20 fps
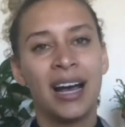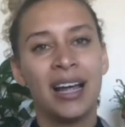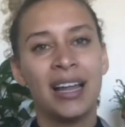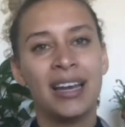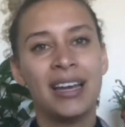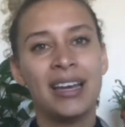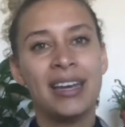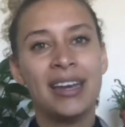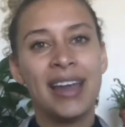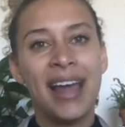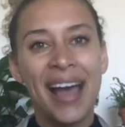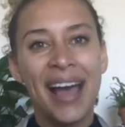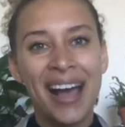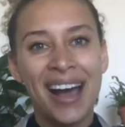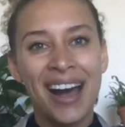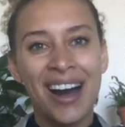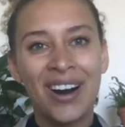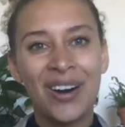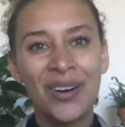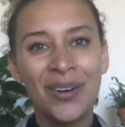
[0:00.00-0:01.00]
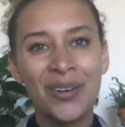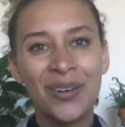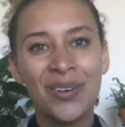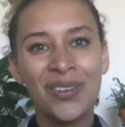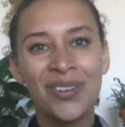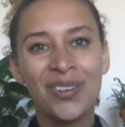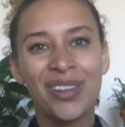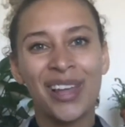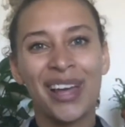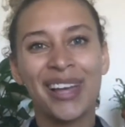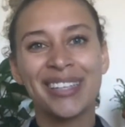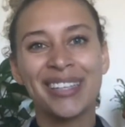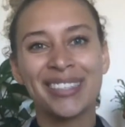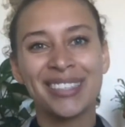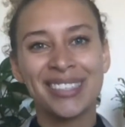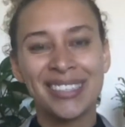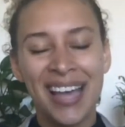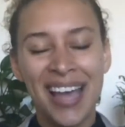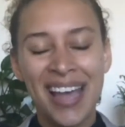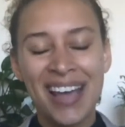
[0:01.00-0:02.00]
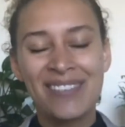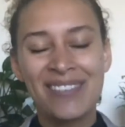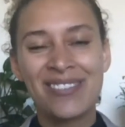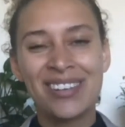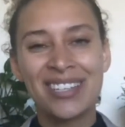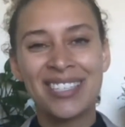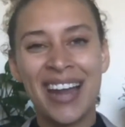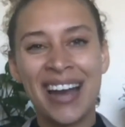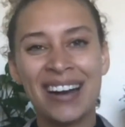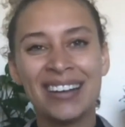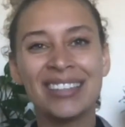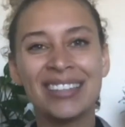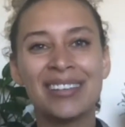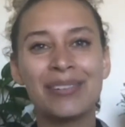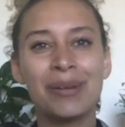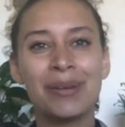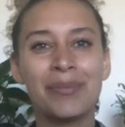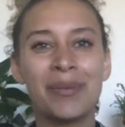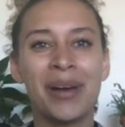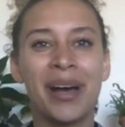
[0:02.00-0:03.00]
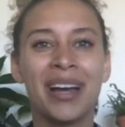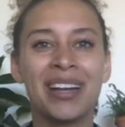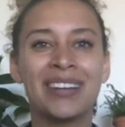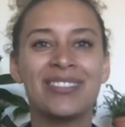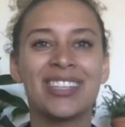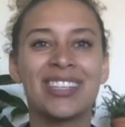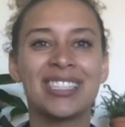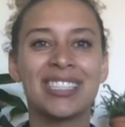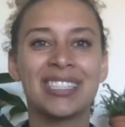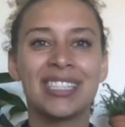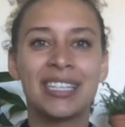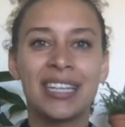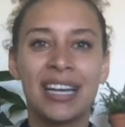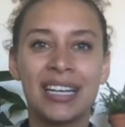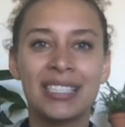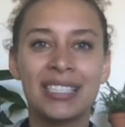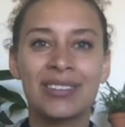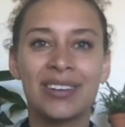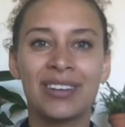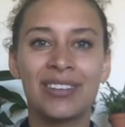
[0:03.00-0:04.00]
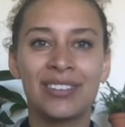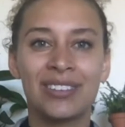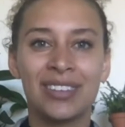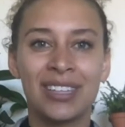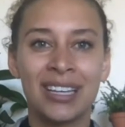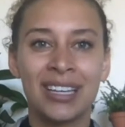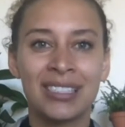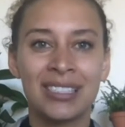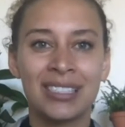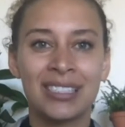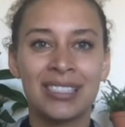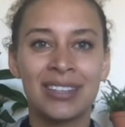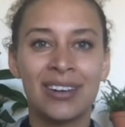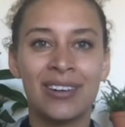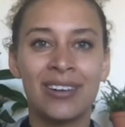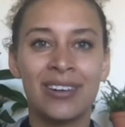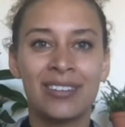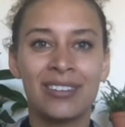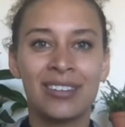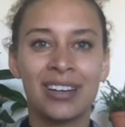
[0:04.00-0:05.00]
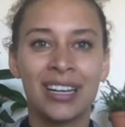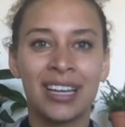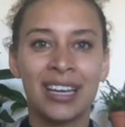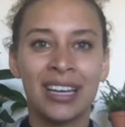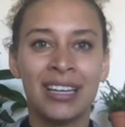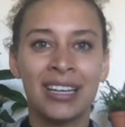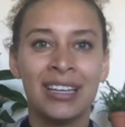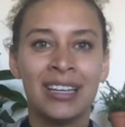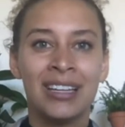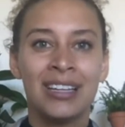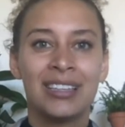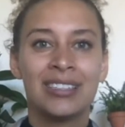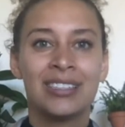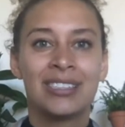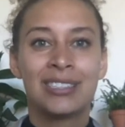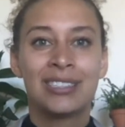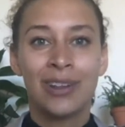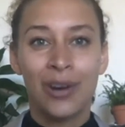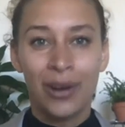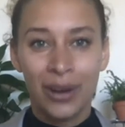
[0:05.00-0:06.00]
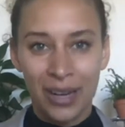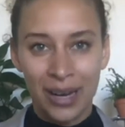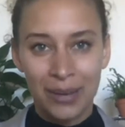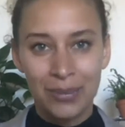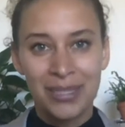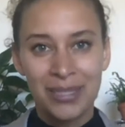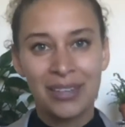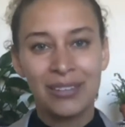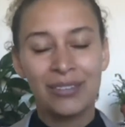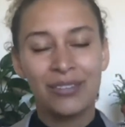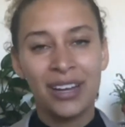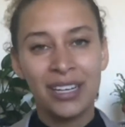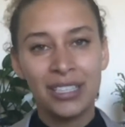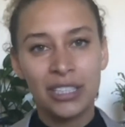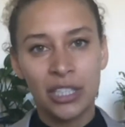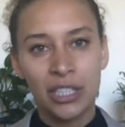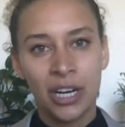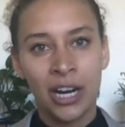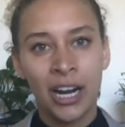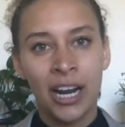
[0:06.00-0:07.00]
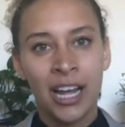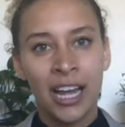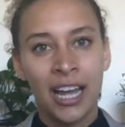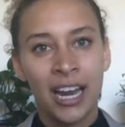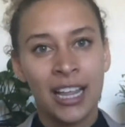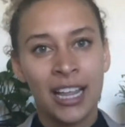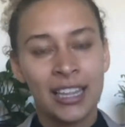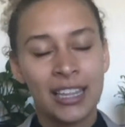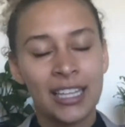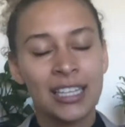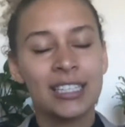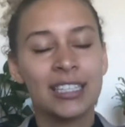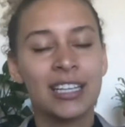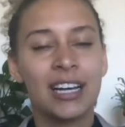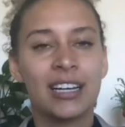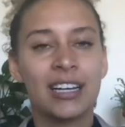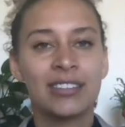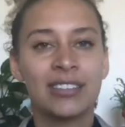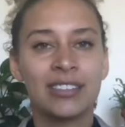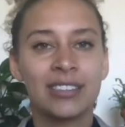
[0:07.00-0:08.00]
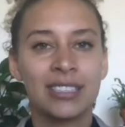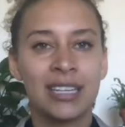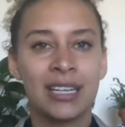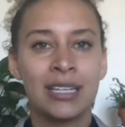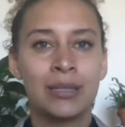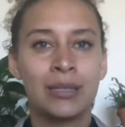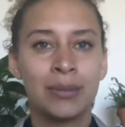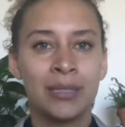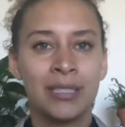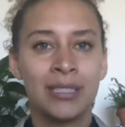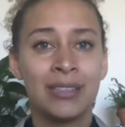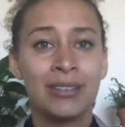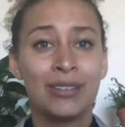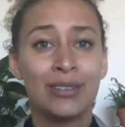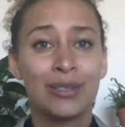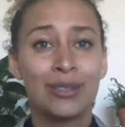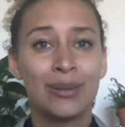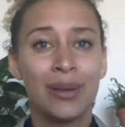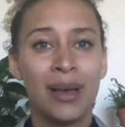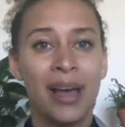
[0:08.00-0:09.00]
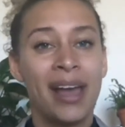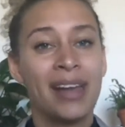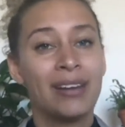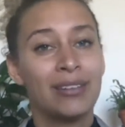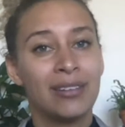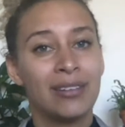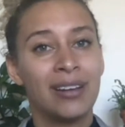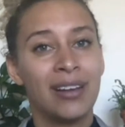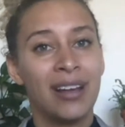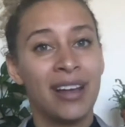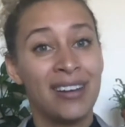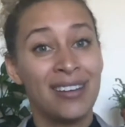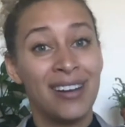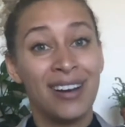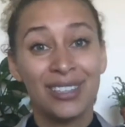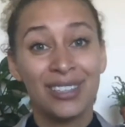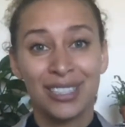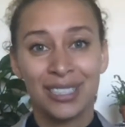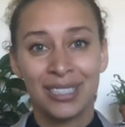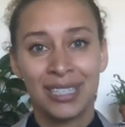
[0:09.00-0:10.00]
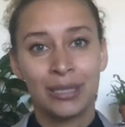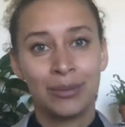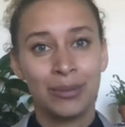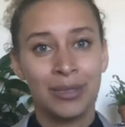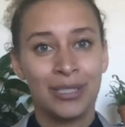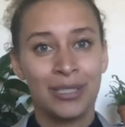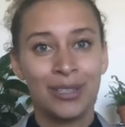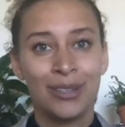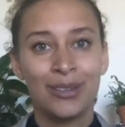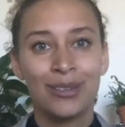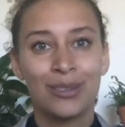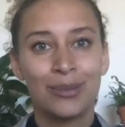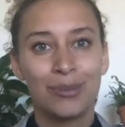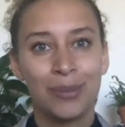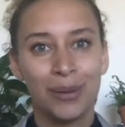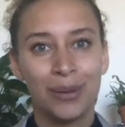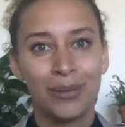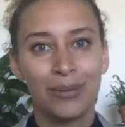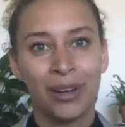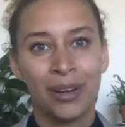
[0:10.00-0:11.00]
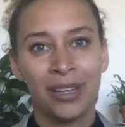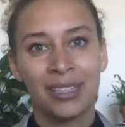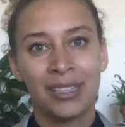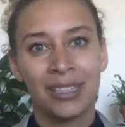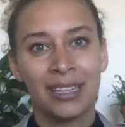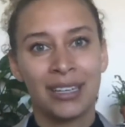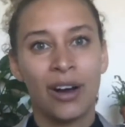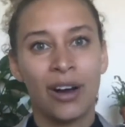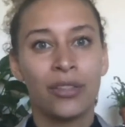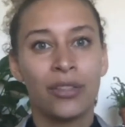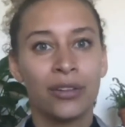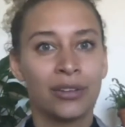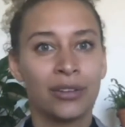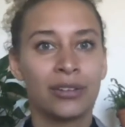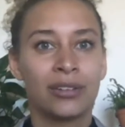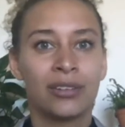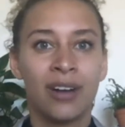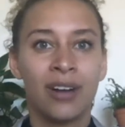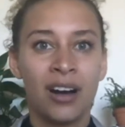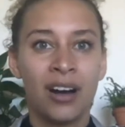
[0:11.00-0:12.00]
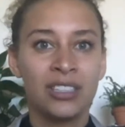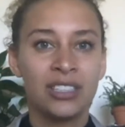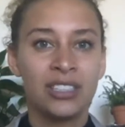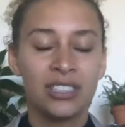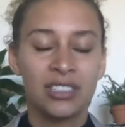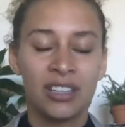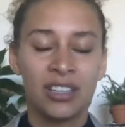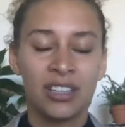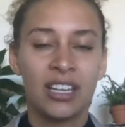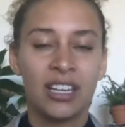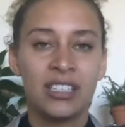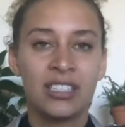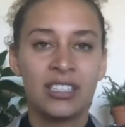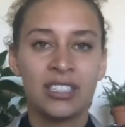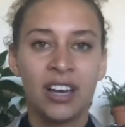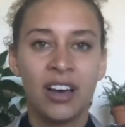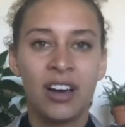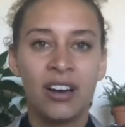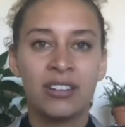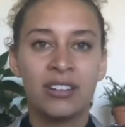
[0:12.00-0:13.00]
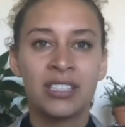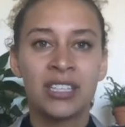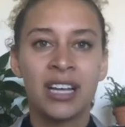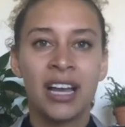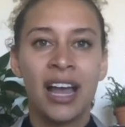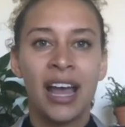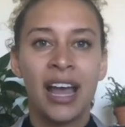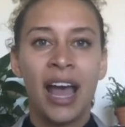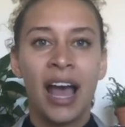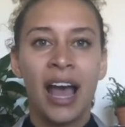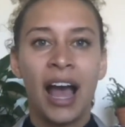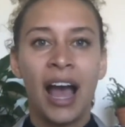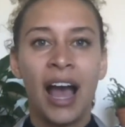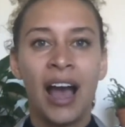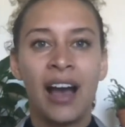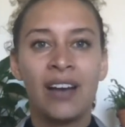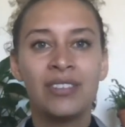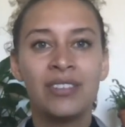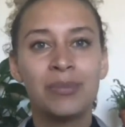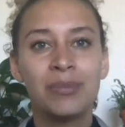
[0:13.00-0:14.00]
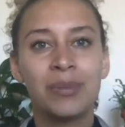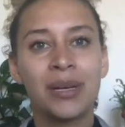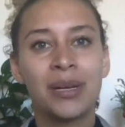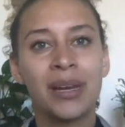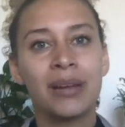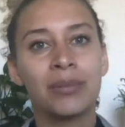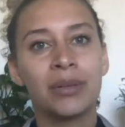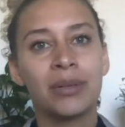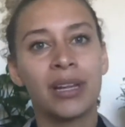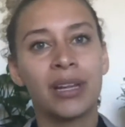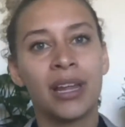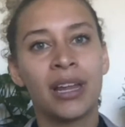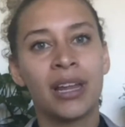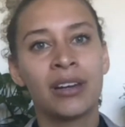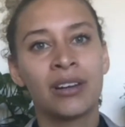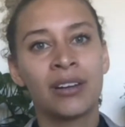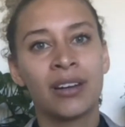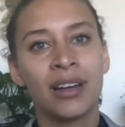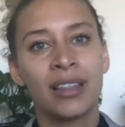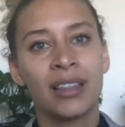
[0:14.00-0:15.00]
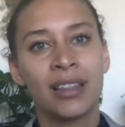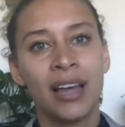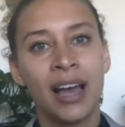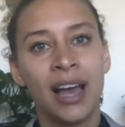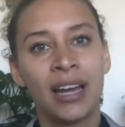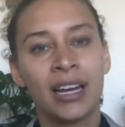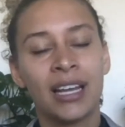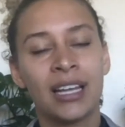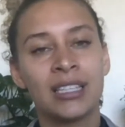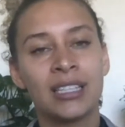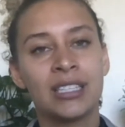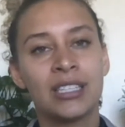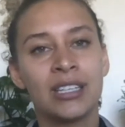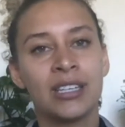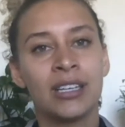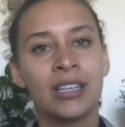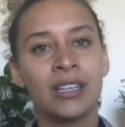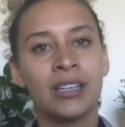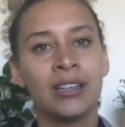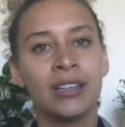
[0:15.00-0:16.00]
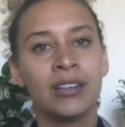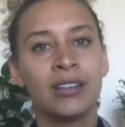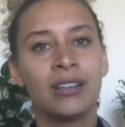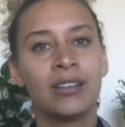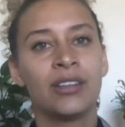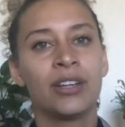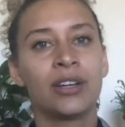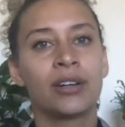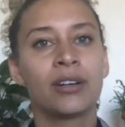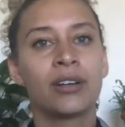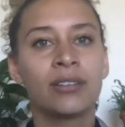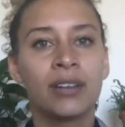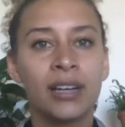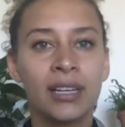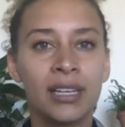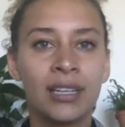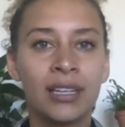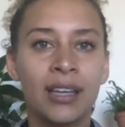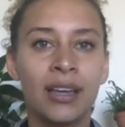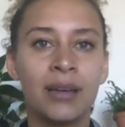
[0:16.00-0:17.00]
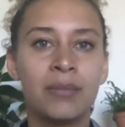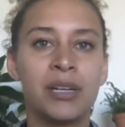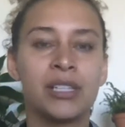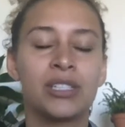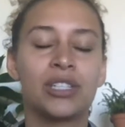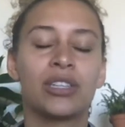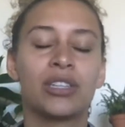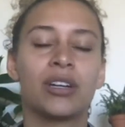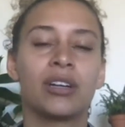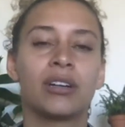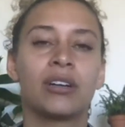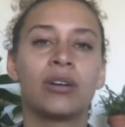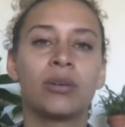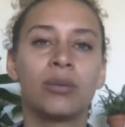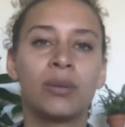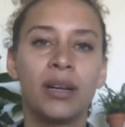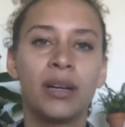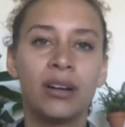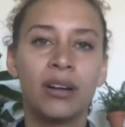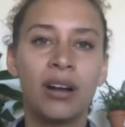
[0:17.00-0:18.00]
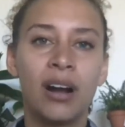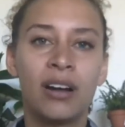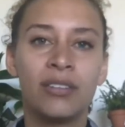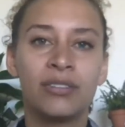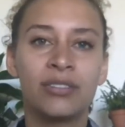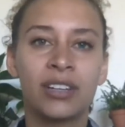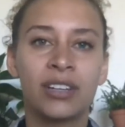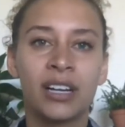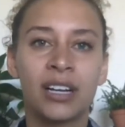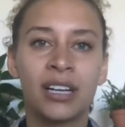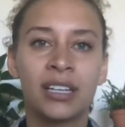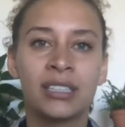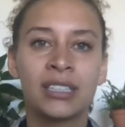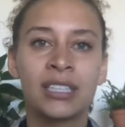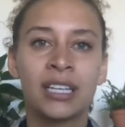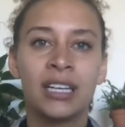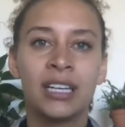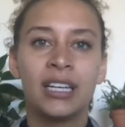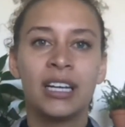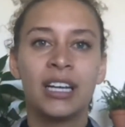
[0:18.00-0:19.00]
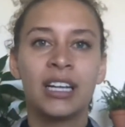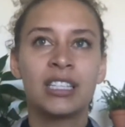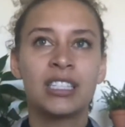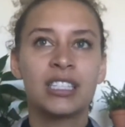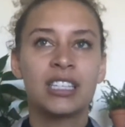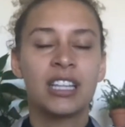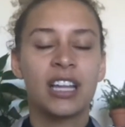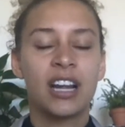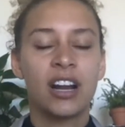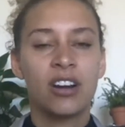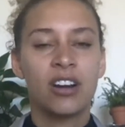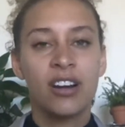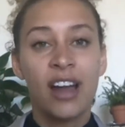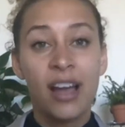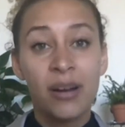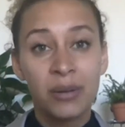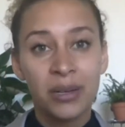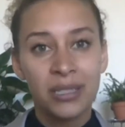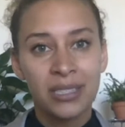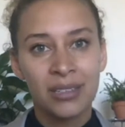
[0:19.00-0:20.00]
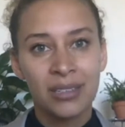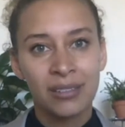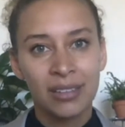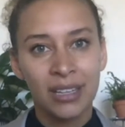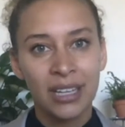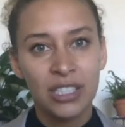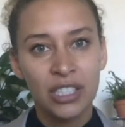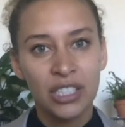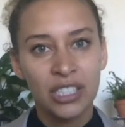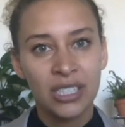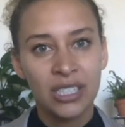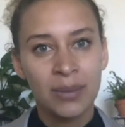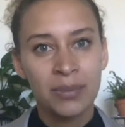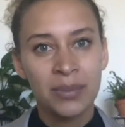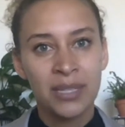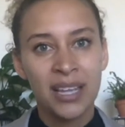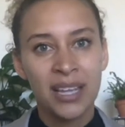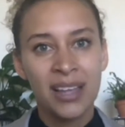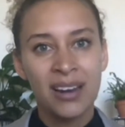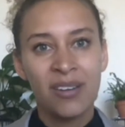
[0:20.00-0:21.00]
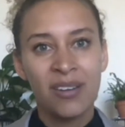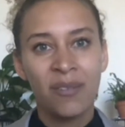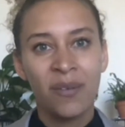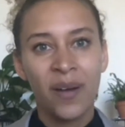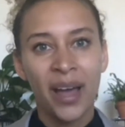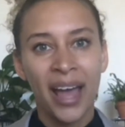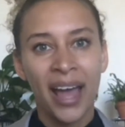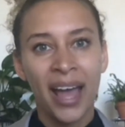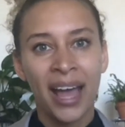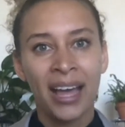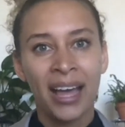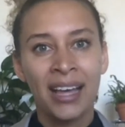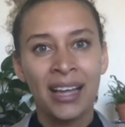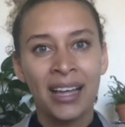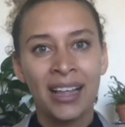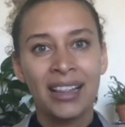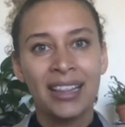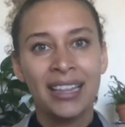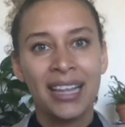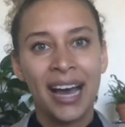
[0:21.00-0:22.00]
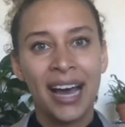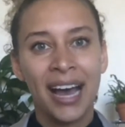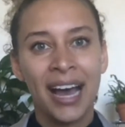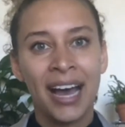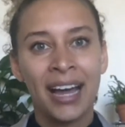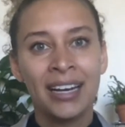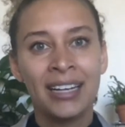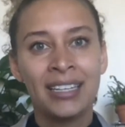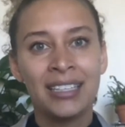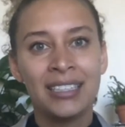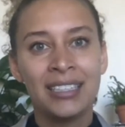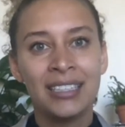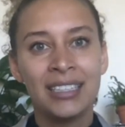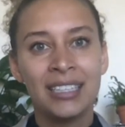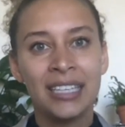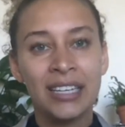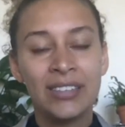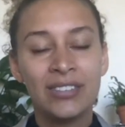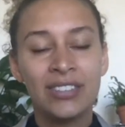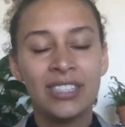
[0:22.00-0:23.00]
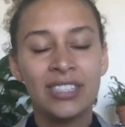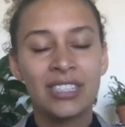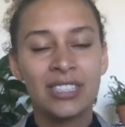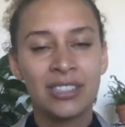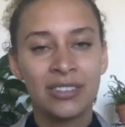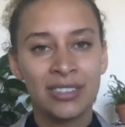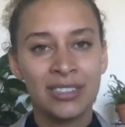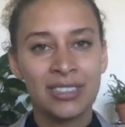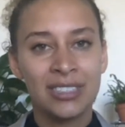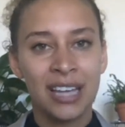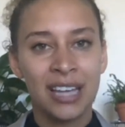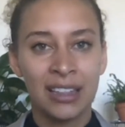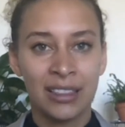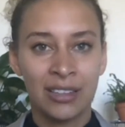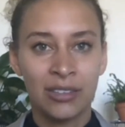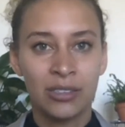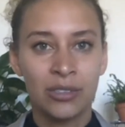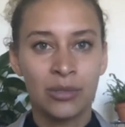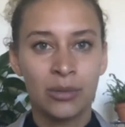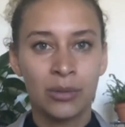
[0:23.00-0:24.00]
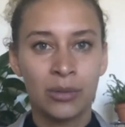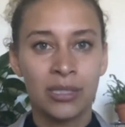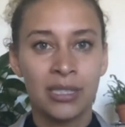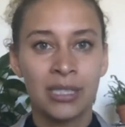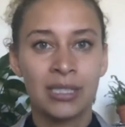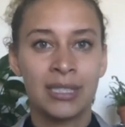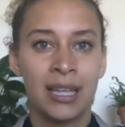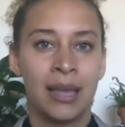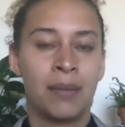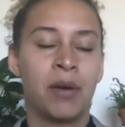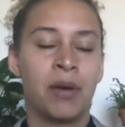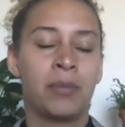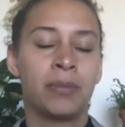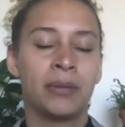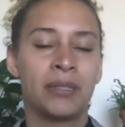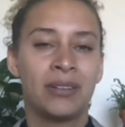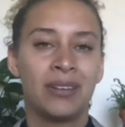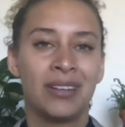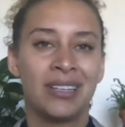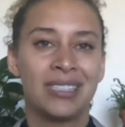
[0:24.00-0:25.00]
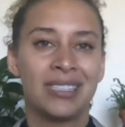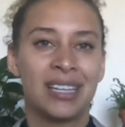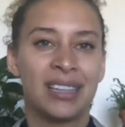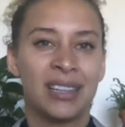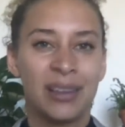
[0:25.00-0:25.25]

Now, like you're saying, we're now a little bit behind because the next wave of things is already startups and venture. And I think a lot of those HBCUs and and not just HBCUs, but frankly other colleges on the East Coast haven't been able to integrate that into their curriculum, into their career offerings, into their networks and relationships in a way that gives students at those schools the same opportunities that